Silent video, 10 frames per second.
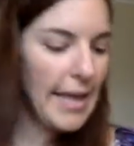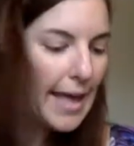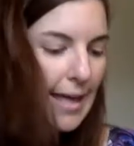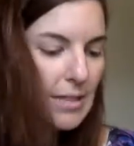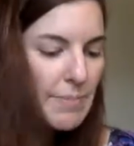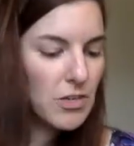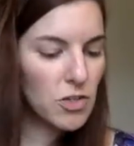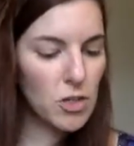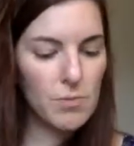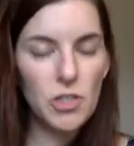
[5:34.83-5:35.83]
And
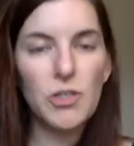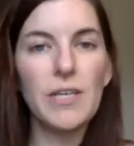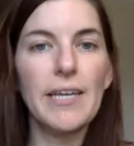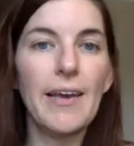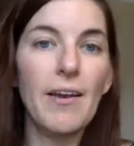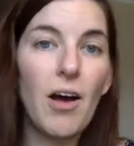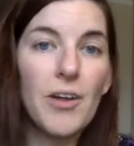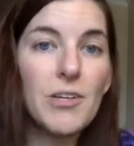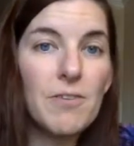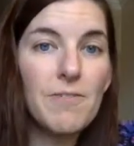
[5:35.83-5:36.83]
metronomes you can get
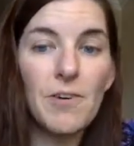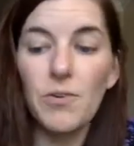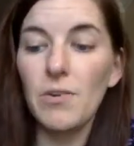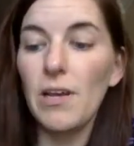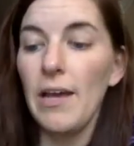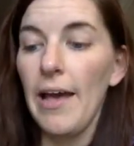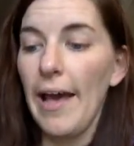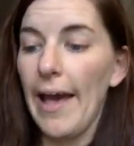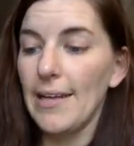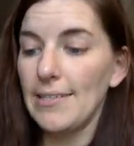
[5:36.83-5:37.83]
on your phone
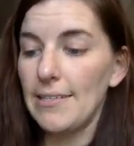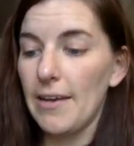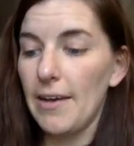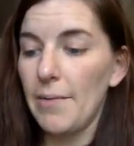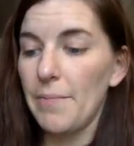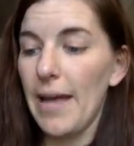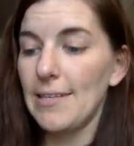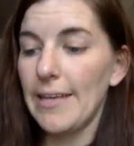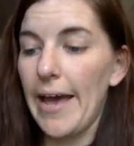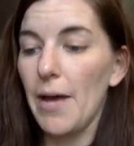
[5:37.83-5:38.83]
as
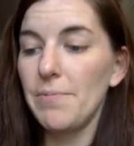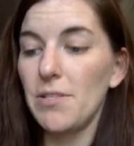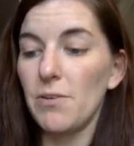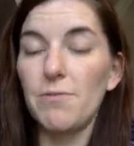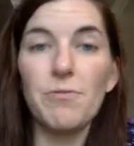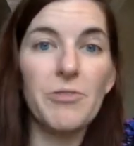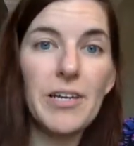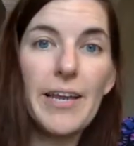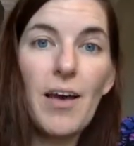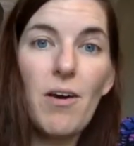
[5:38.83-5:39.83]
apps. They're
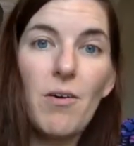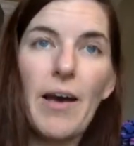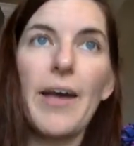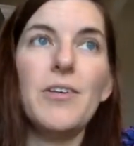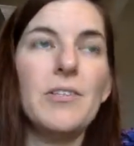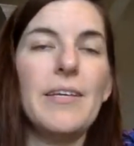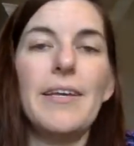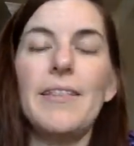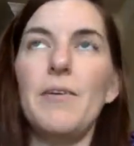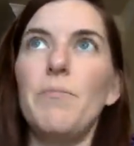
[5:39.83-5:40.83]
free now. I used to
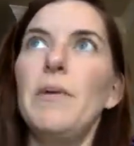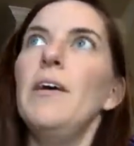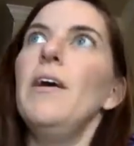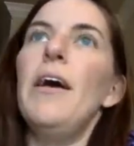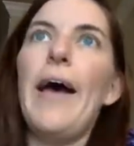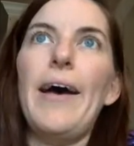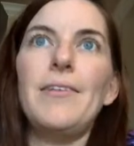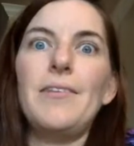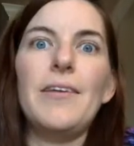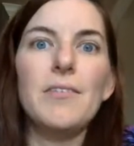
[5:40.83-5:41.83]
get them
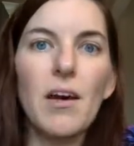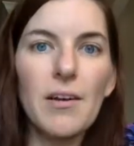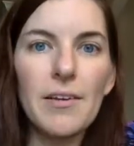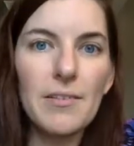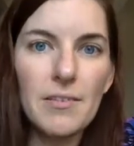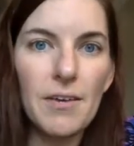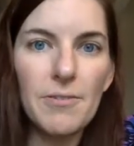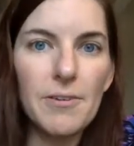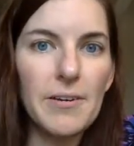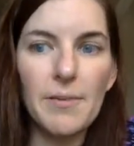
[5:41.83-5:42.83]
as a stocking
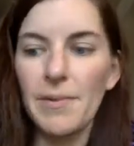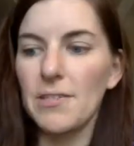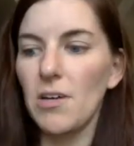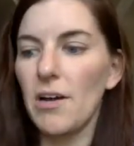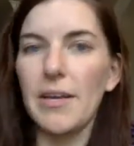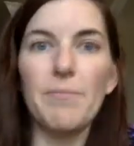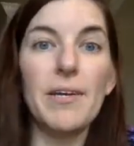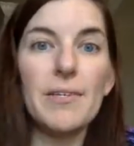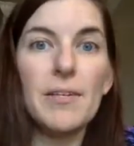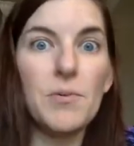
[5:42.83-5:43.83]
stuffer in my stocking
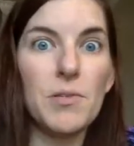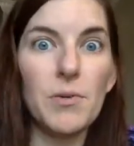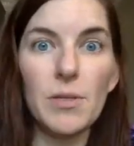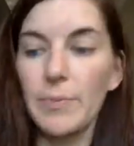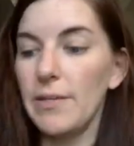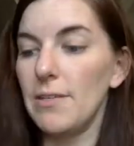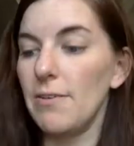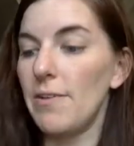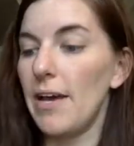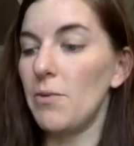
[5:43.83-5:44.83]
because they were so
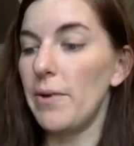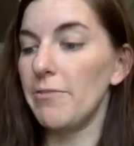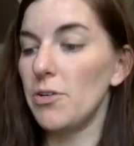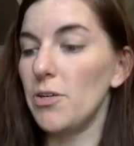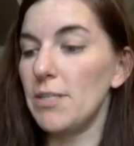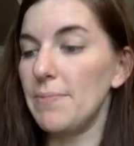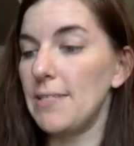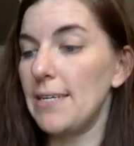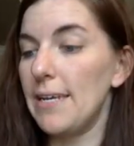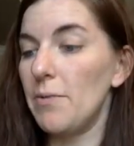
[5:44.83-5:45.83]
expensive. I had to wait for
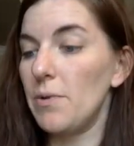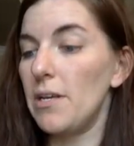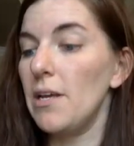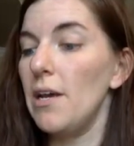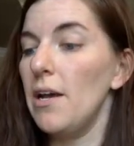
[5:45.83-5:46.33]
Christmas to get one.